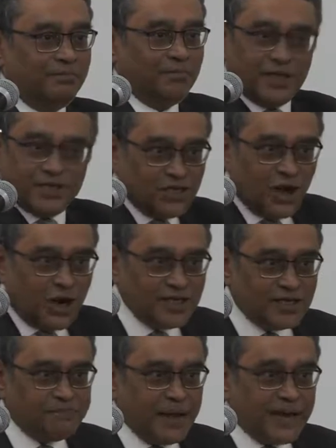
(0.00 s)
It's not a
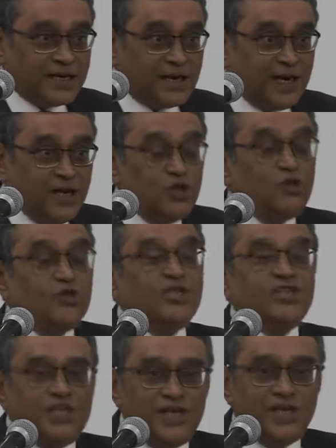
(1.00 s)
spectacle you
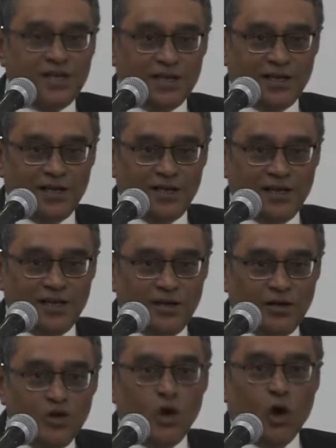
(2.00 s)
see
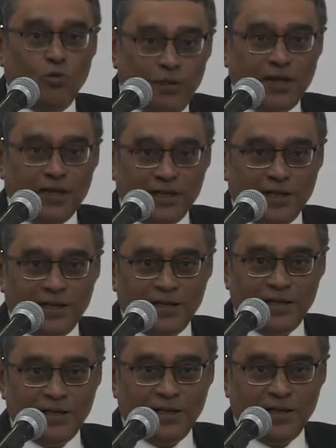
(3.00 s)
normally
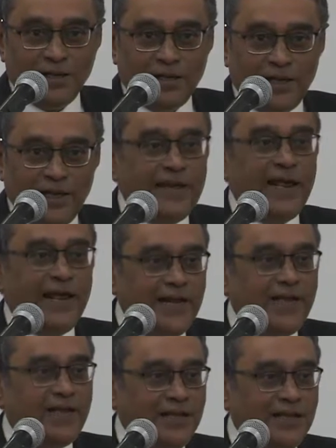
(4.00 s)
in
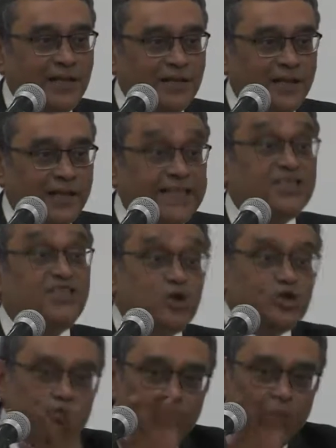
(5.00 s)
any. It's
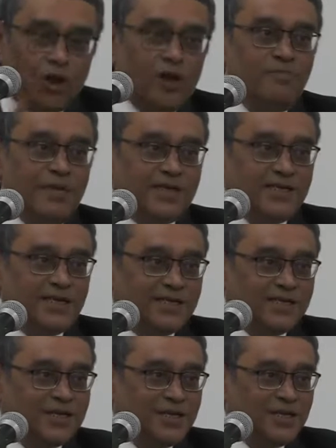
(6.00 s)
those small
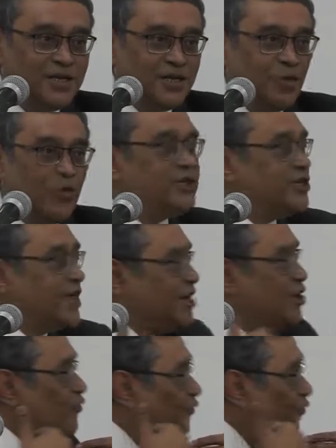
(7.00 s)
meetings which tell
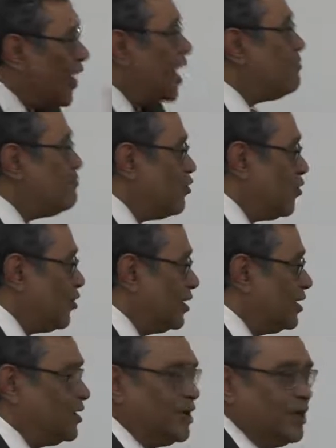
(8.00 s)
you far more
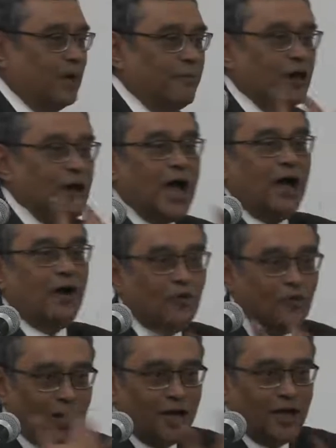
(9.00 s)
about
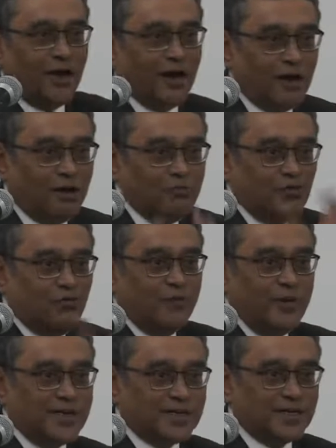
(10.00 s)
how a
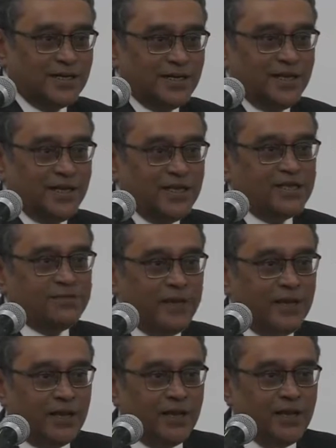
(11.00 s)
movement is
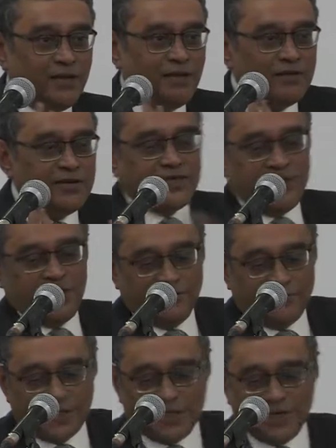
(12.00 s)
being
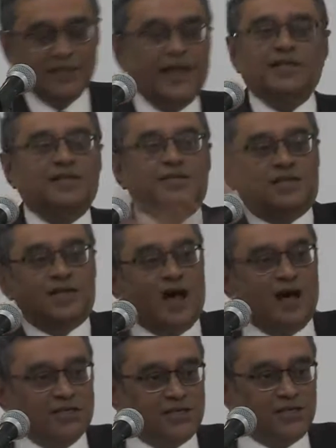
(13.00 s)
received than these
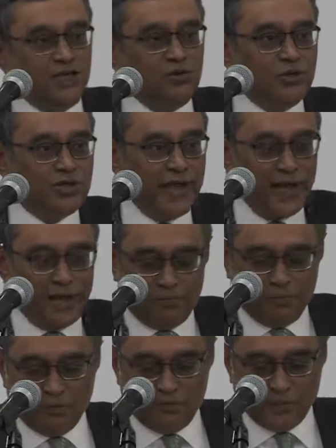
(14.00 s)
large, huge-scale
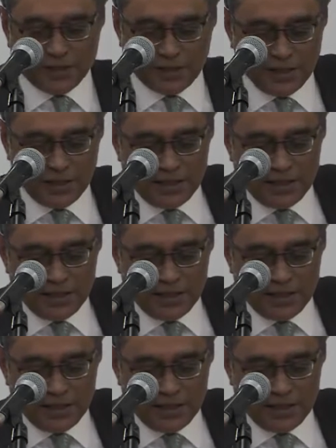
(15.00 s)
movements.